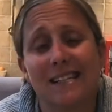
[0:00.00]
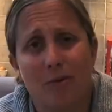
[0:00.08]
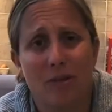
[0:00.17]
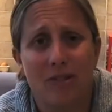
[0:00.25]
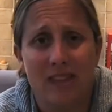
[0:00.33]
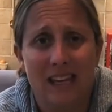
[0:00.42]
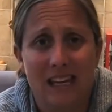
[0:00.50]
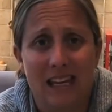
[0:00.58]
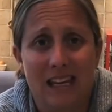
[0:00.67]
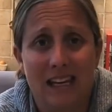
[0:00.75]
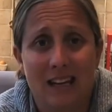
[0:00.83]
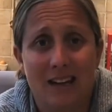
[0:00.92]
with
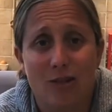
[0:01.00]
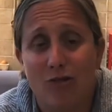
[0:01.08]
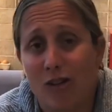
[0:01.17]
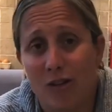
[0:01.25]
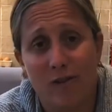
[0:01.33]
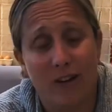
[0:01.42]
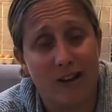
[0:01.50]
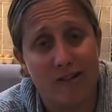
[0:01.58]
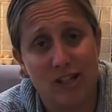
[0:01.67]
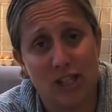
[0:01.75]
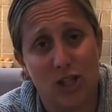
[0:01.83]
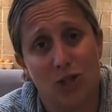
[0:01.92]
the coronavirus
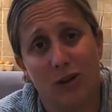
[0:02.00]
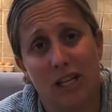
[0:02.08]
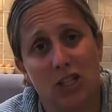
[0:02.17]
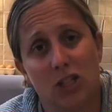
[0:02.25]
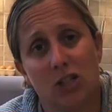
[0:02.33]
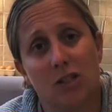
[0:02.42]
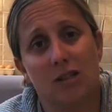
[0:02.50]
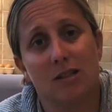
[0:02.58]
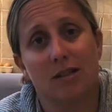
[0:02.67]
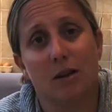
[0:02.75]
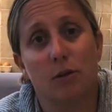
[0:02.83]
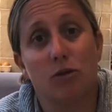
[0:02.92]
situation,
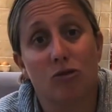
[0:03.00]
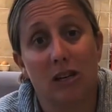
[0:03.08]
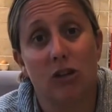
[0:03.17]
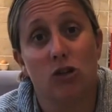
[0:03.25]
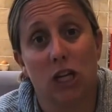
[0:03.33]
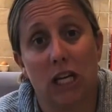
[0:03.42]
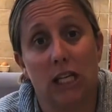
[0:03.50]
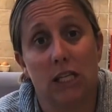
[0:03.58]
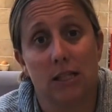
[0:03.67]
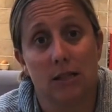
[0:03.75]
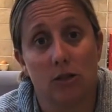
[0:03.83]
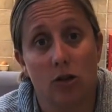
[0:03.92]
so it's really tricky
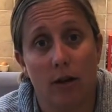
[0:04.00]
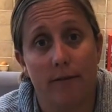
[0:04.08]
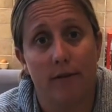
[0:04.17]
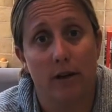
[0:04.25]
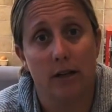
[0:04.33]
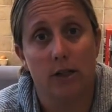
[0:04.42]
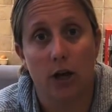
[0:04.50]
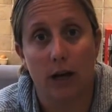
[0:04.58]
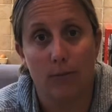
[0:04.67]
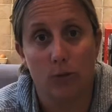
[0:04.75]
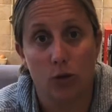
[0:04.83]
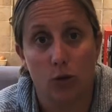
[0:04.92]
just to try and find
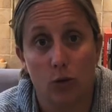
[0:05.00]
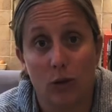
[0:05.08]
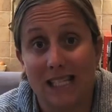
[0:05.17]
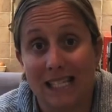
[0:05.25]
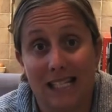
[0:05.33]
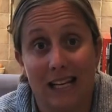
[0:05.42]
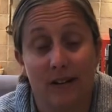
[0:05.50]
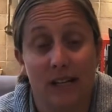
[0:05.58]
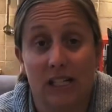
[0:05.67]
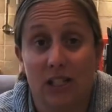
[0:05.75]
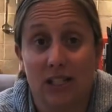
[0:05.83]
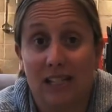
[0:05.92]
time to sit down
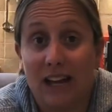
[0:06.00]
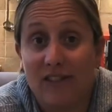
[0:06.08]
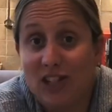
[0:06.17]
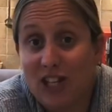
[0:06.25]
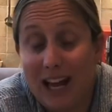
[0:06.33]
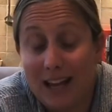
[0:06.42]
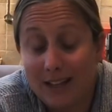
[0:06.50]
and just have a chat.